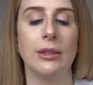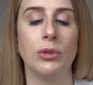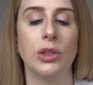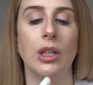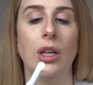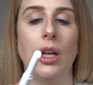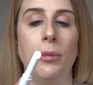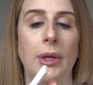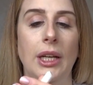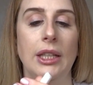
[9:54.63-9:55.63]
so I'm just going to
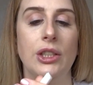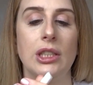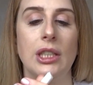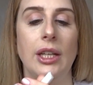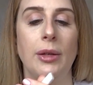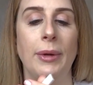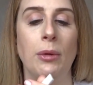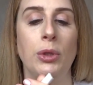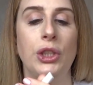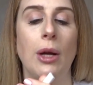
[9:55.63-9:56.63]
open it just a little
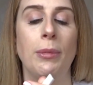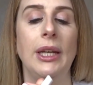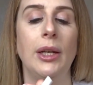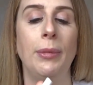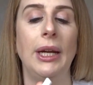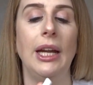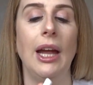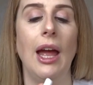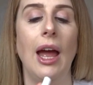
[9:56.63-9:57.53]
bit, or push it up a little bit,